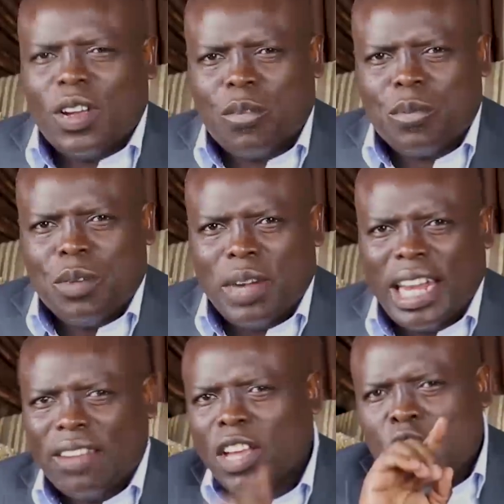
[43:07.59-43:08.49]
will help me in my
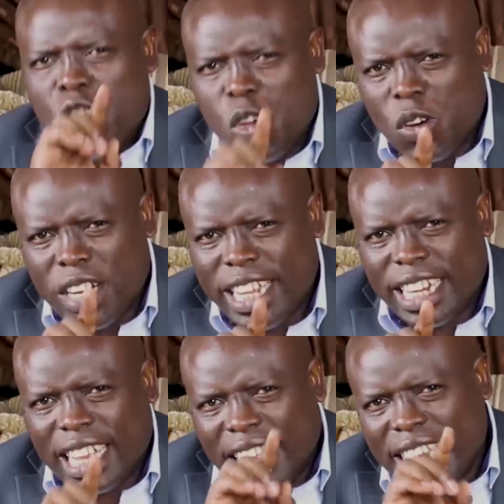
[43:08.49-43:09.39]
life, you
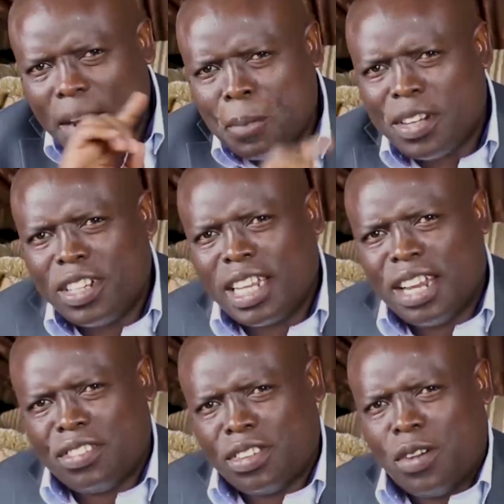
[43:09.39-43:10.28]
need that
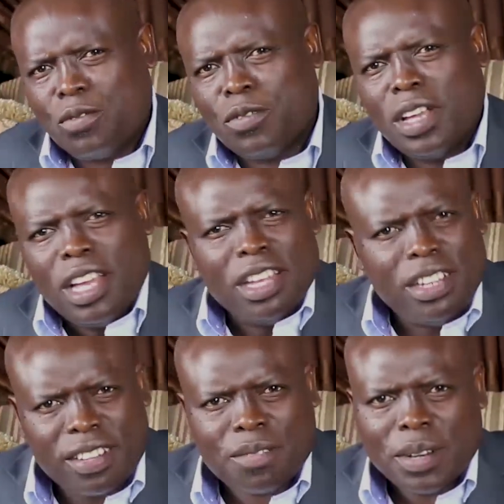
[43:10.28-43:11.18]
particular
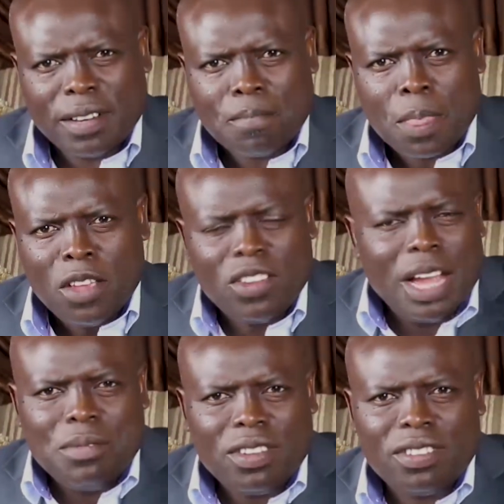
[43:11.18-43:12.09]
self-discipline. So
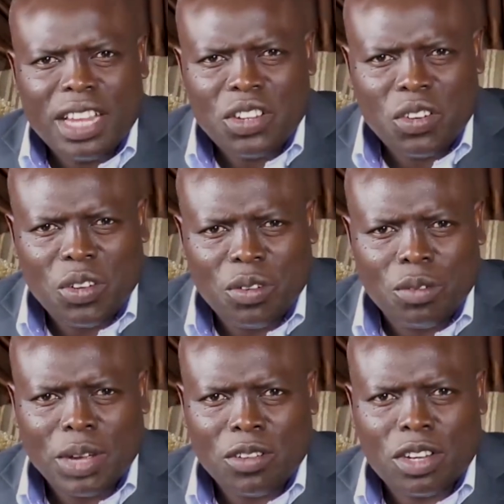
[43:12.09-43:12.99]
I'm just saying to
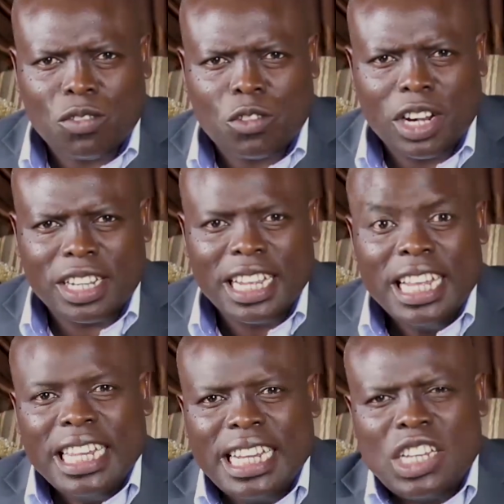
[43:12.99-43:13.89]
you, my dear friend,
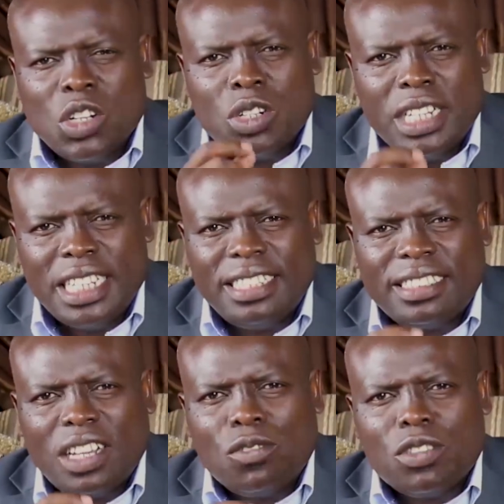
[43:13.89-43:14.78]
that you need
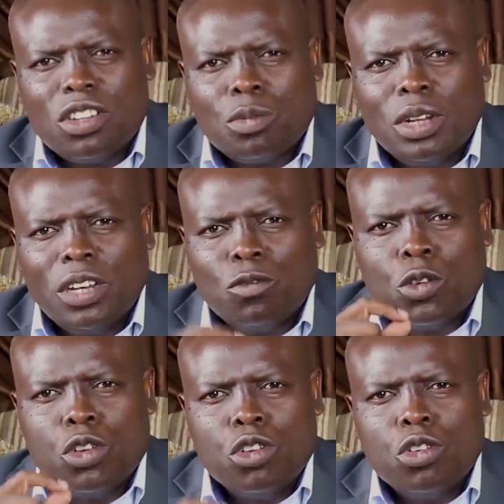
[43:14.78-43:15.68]
self-discipline
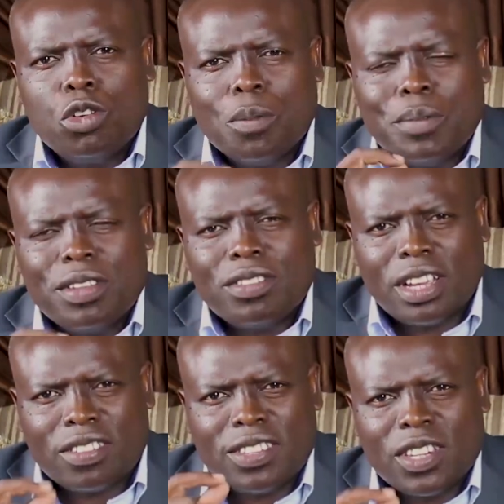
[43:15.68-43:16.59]
for you to be
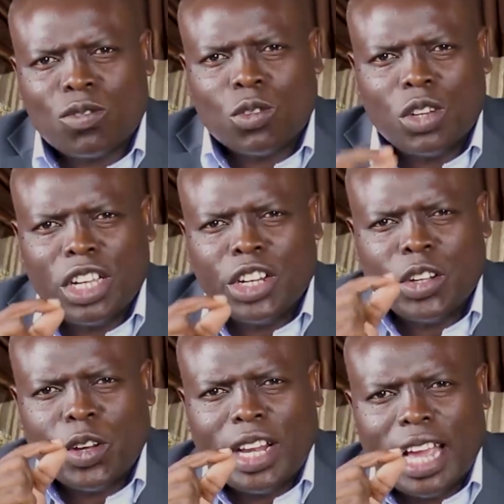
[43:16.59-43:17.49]
successful in
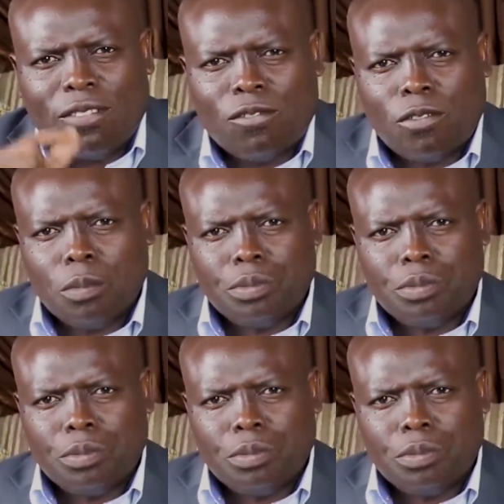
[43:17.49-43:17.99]
your life.